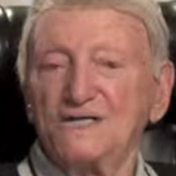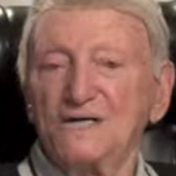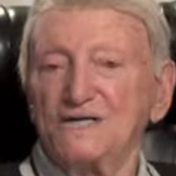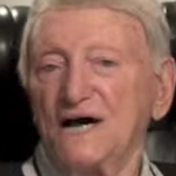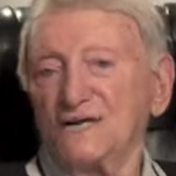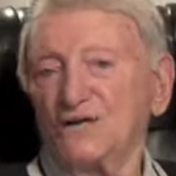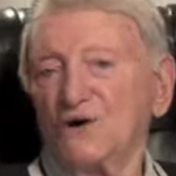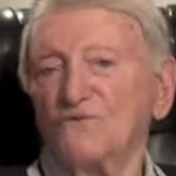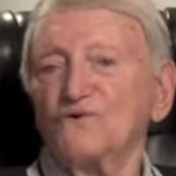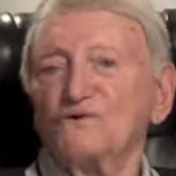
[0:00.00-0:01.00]
did not
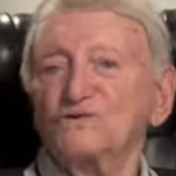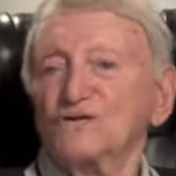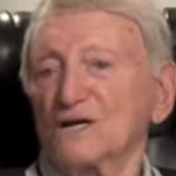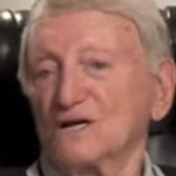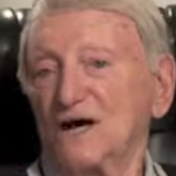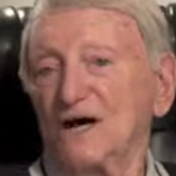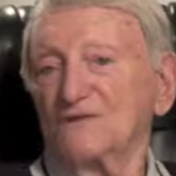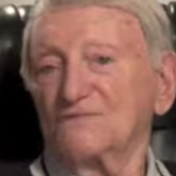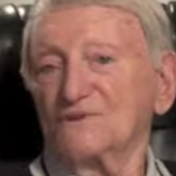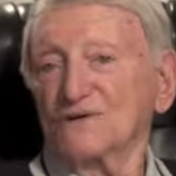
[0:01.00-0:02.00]
know if we were still
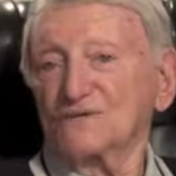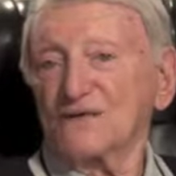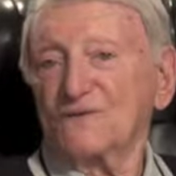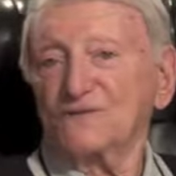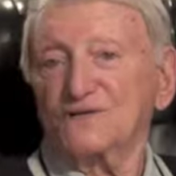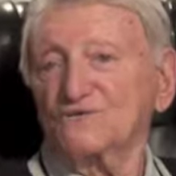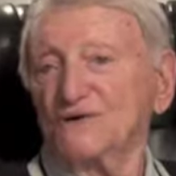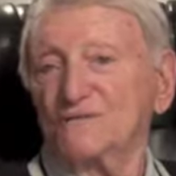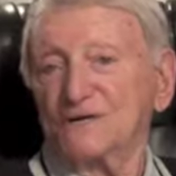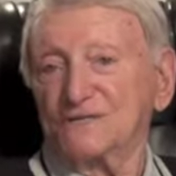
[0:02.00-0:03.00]
alive because after
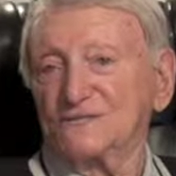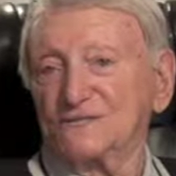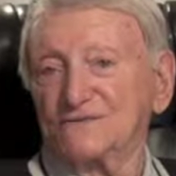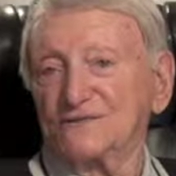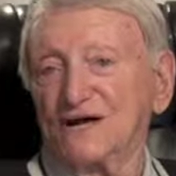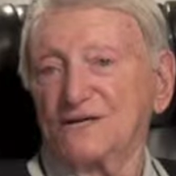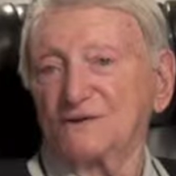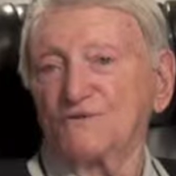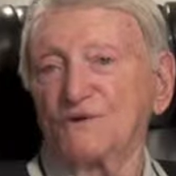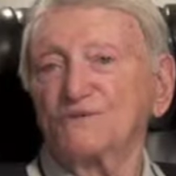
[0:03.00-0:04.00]
three months of not
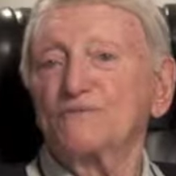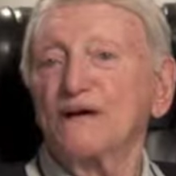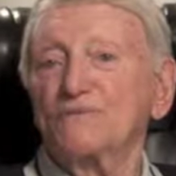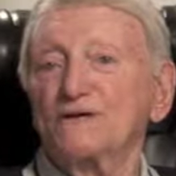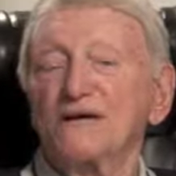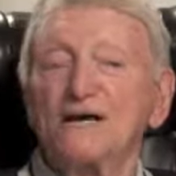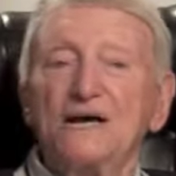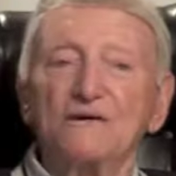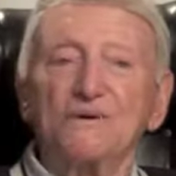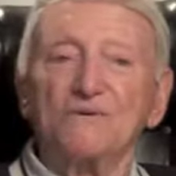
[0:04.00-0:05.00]
here, we used to be able to,
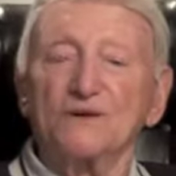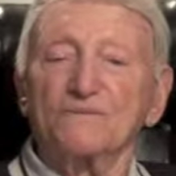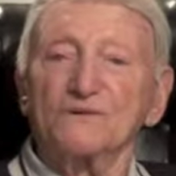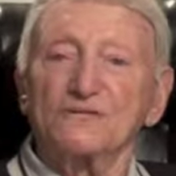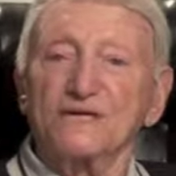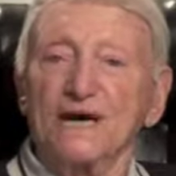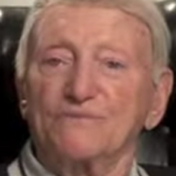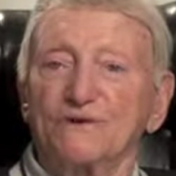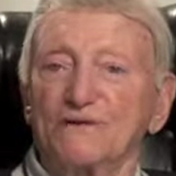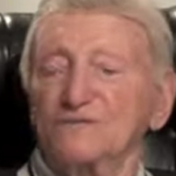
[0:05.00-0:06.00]
when we were in a prison
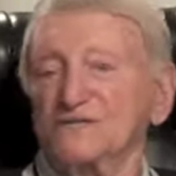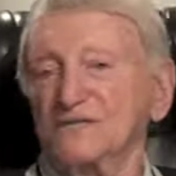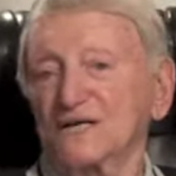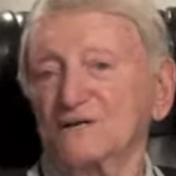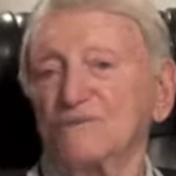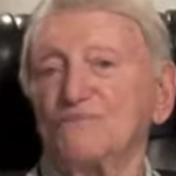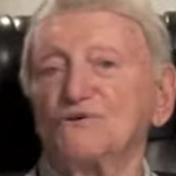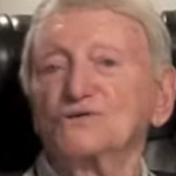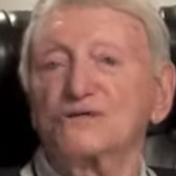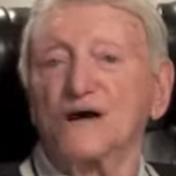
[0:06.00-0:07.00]
camp, we were able to send a
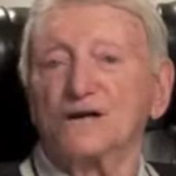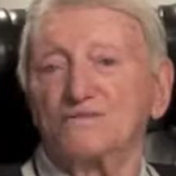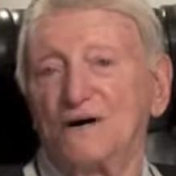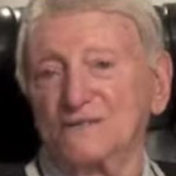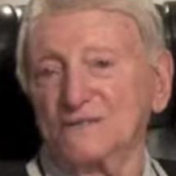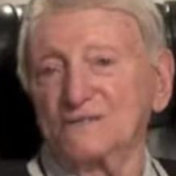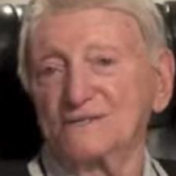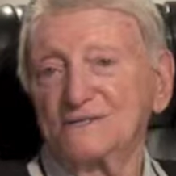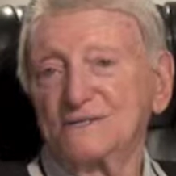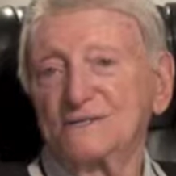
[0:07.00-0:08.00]
postcard a
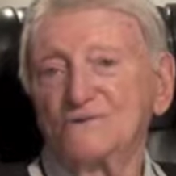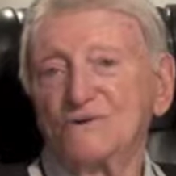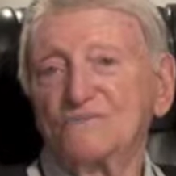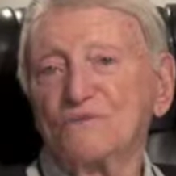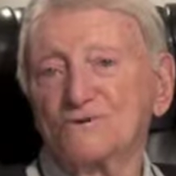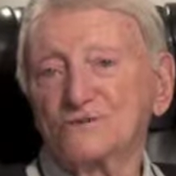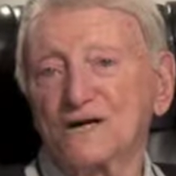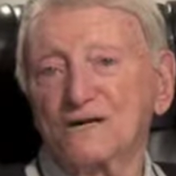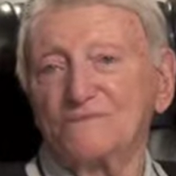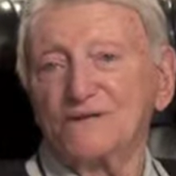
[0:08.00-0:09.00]
month, one
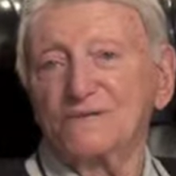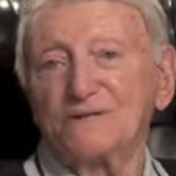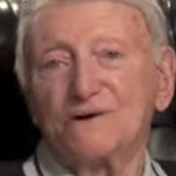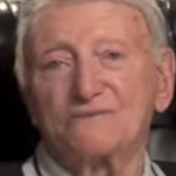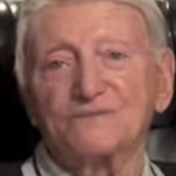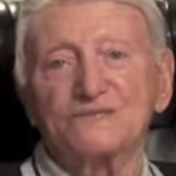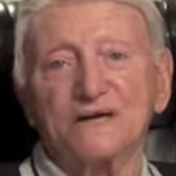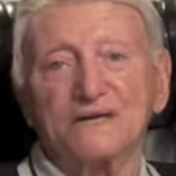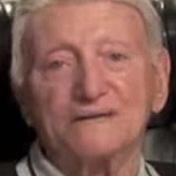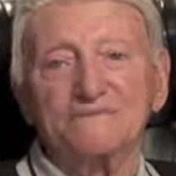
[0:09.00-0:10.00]
postcard a month. And all of a
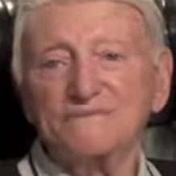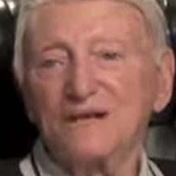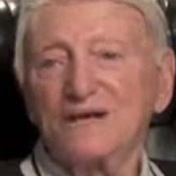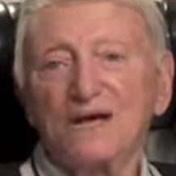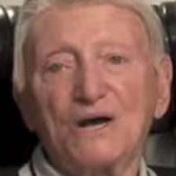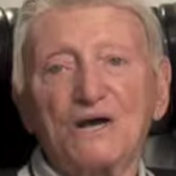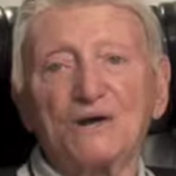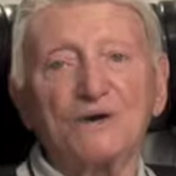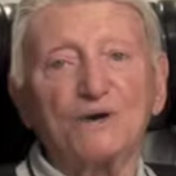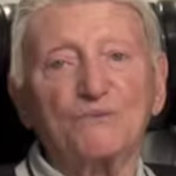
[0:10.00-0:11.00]
sudden,
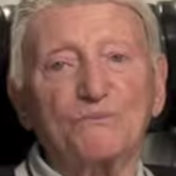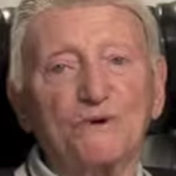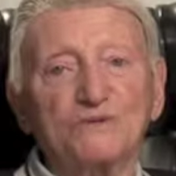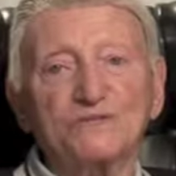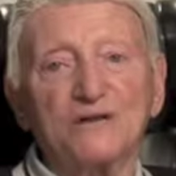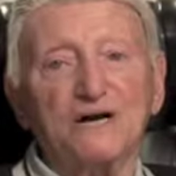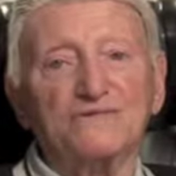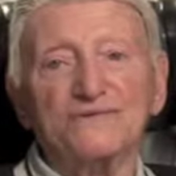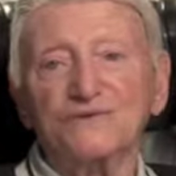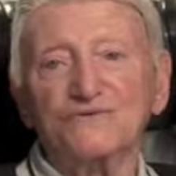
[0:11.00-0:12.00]
no
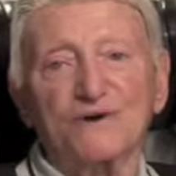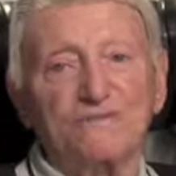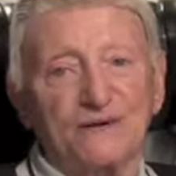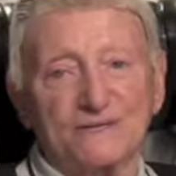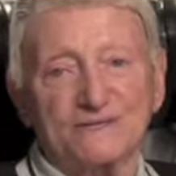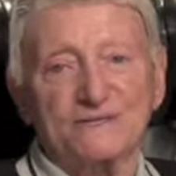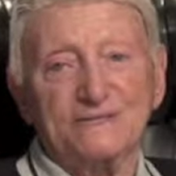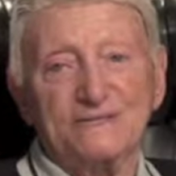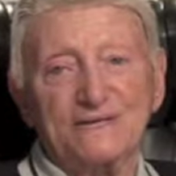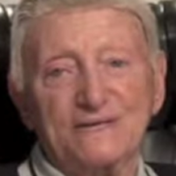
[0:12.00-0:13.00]
postcard for three
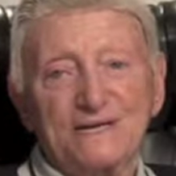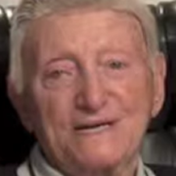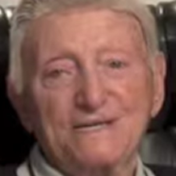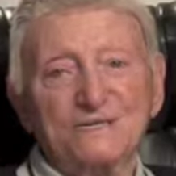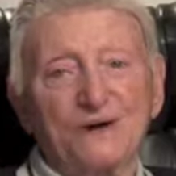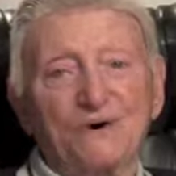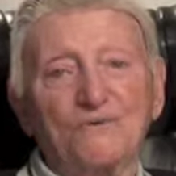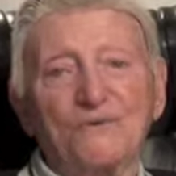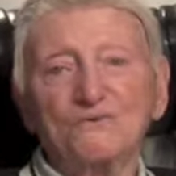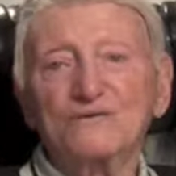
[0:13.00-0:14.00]
months. So
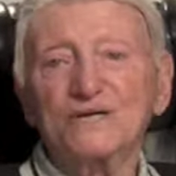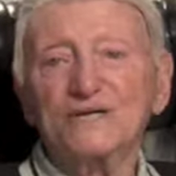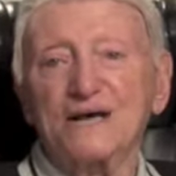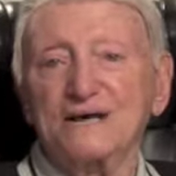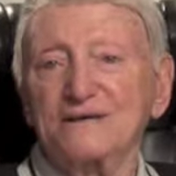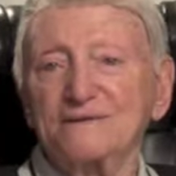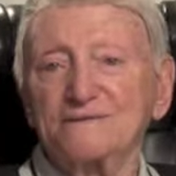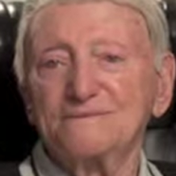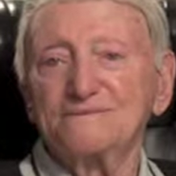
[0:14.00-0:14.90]
what would you think?